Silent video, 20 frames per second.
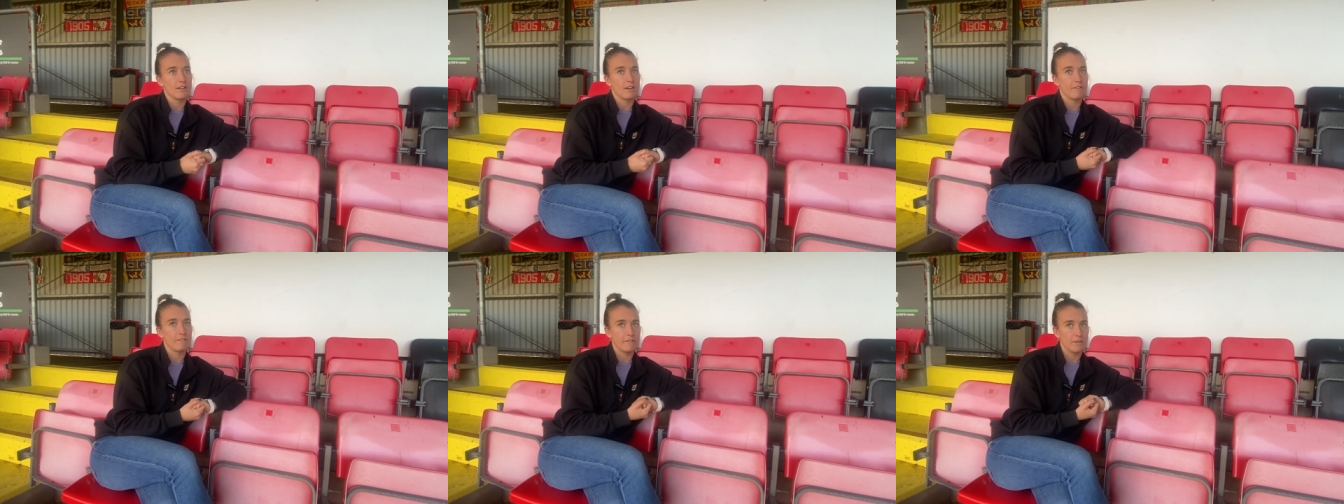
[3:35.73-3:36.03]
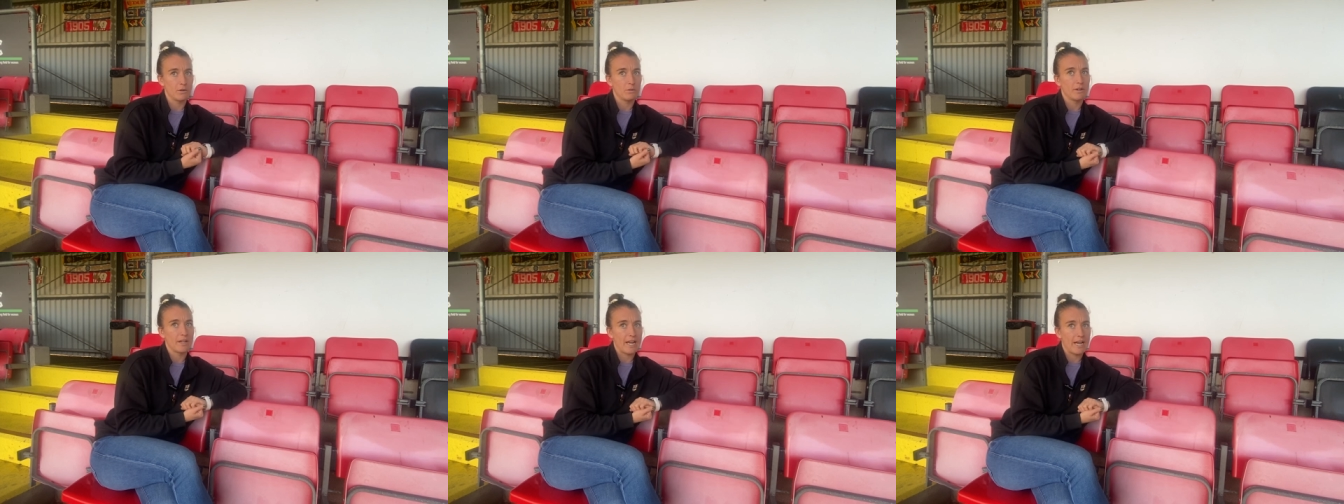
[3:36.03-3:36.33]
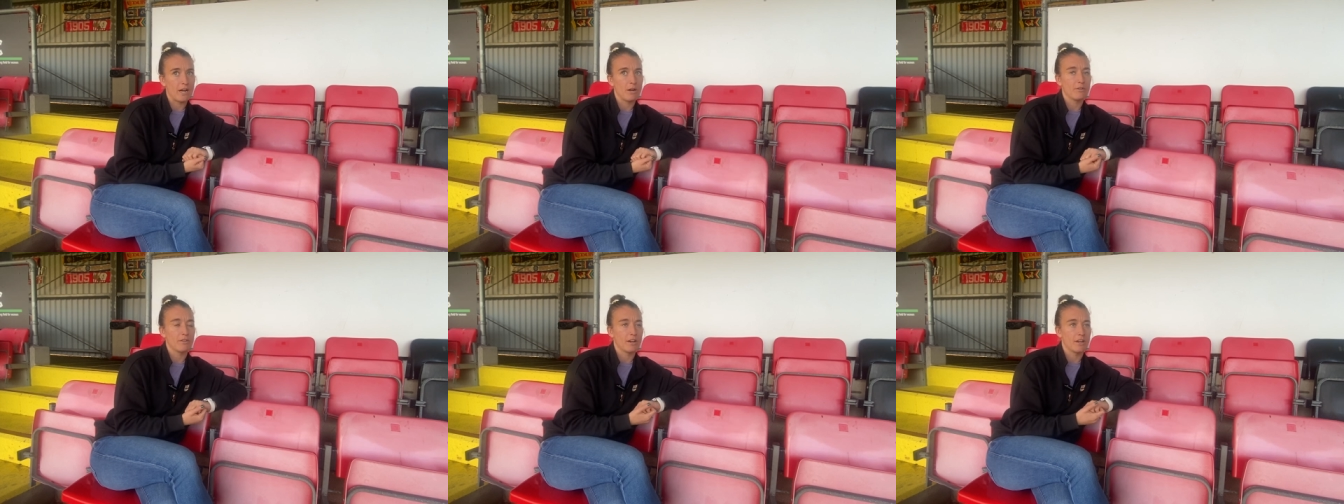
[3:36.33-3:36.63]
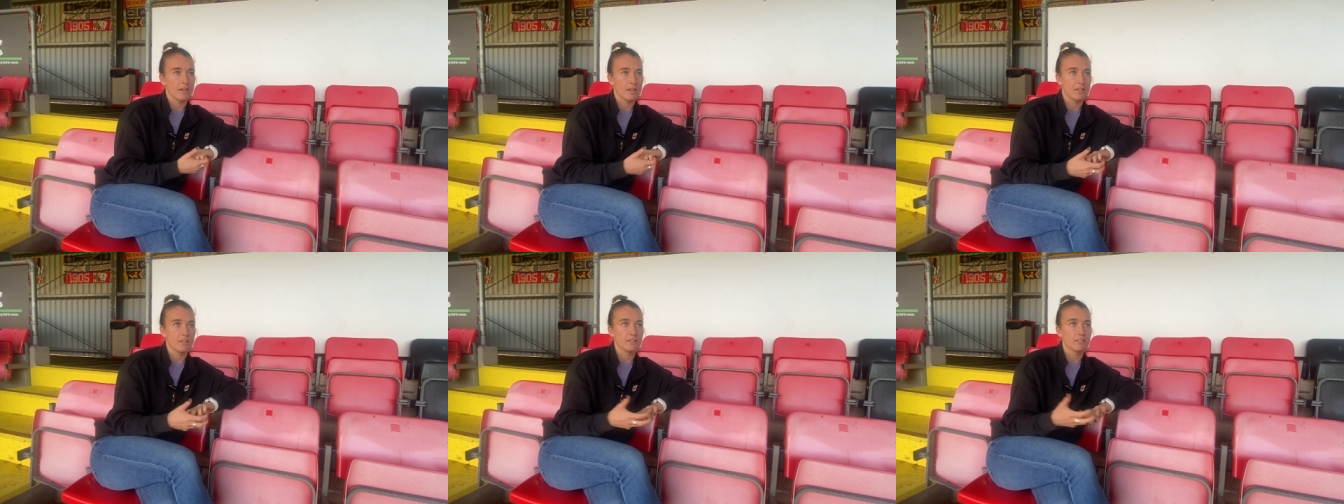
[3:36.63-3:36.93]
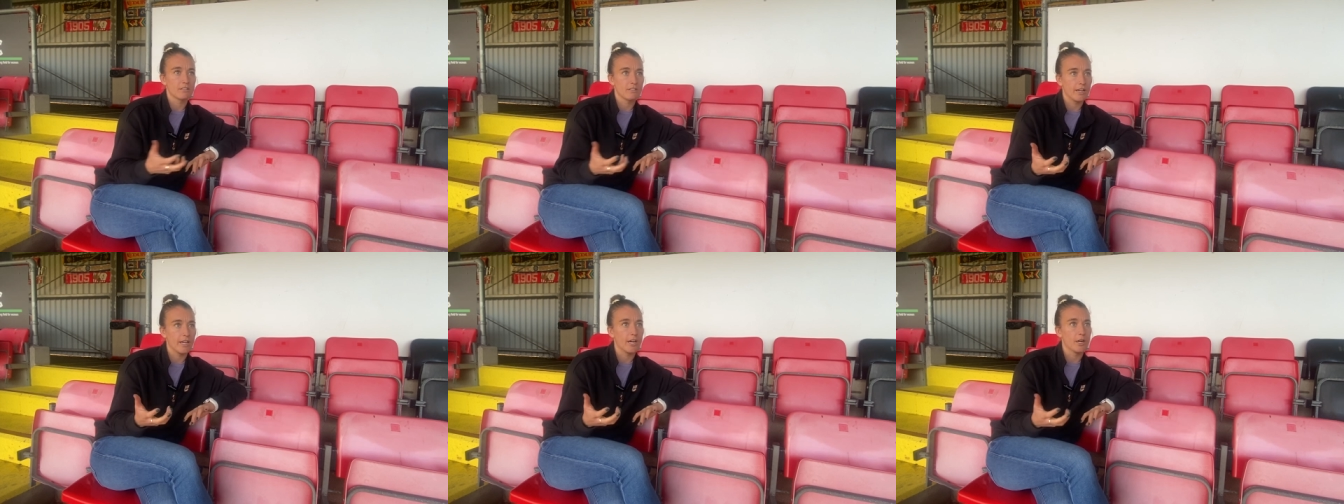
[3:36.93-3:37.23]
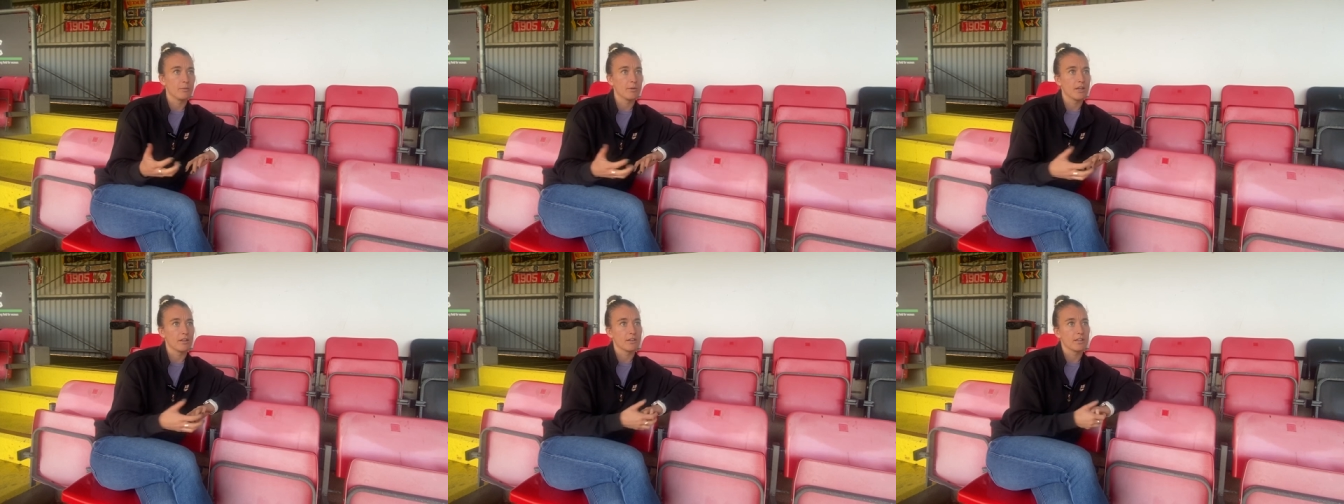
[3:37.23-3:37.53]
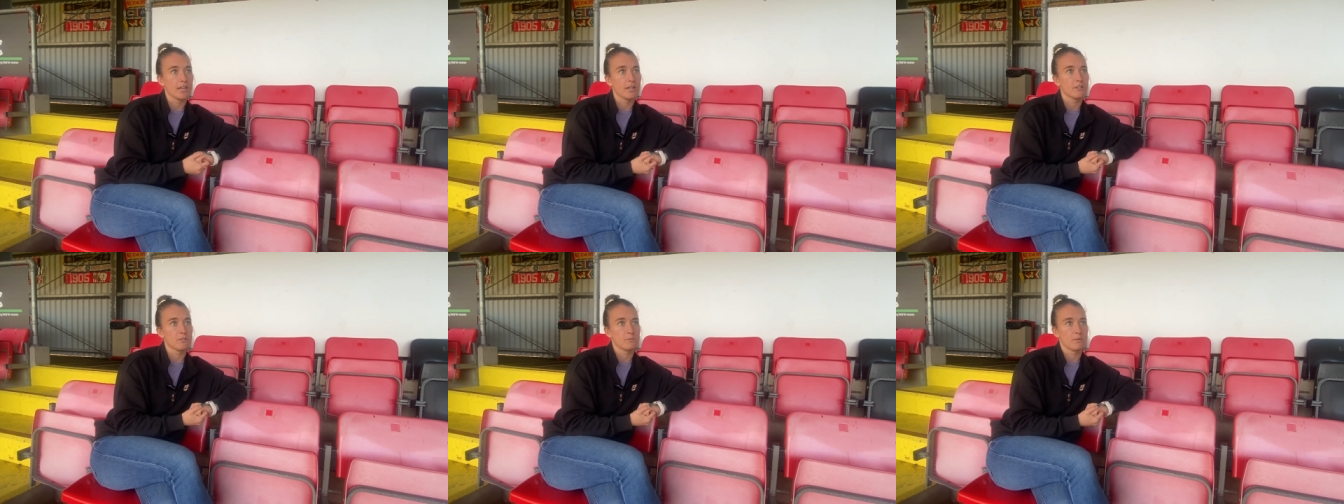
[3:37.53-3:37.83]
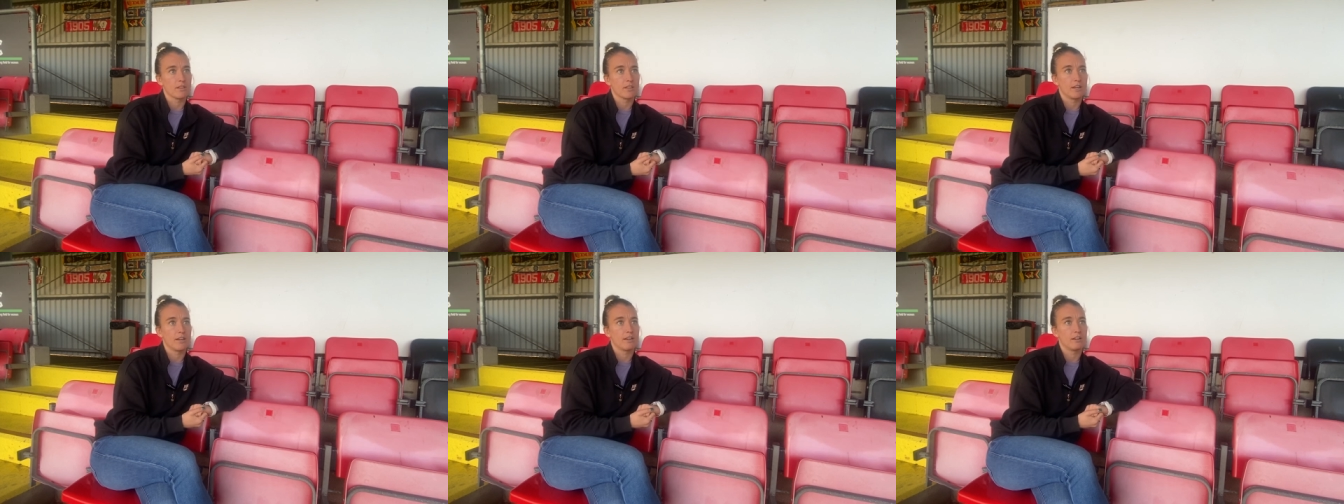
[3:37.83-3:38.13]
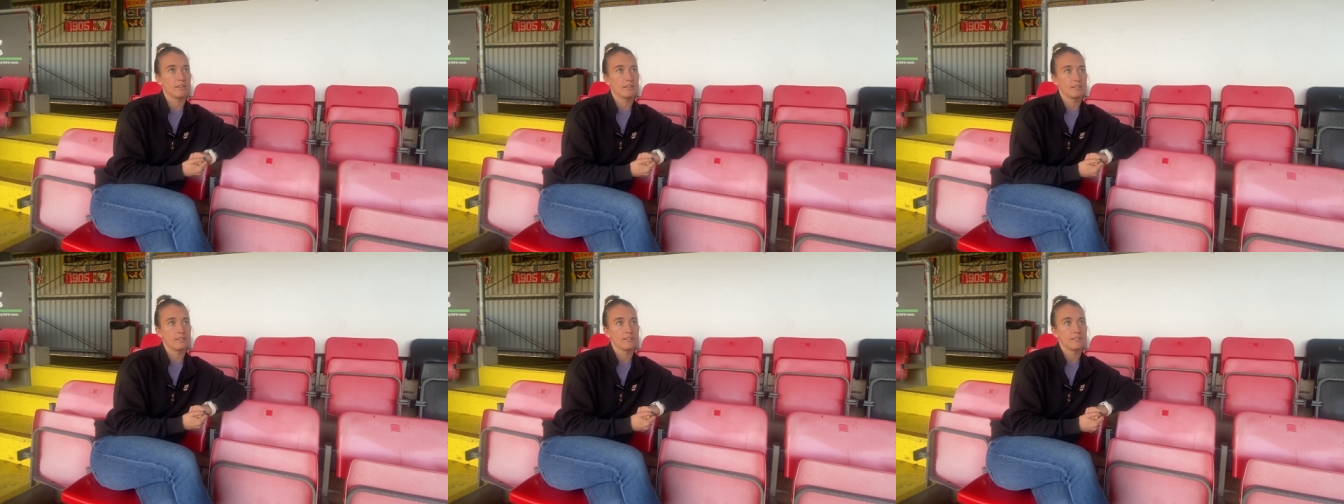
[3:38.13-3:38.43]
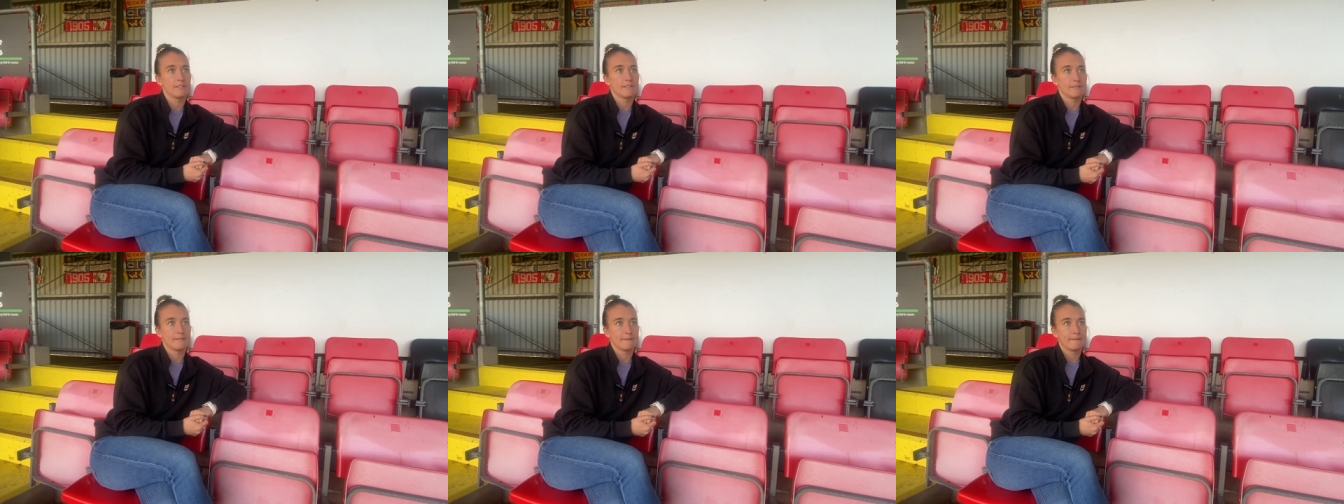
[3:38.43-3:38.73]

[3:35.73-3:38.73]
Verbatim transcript: I feel now that I can help the other girls with that.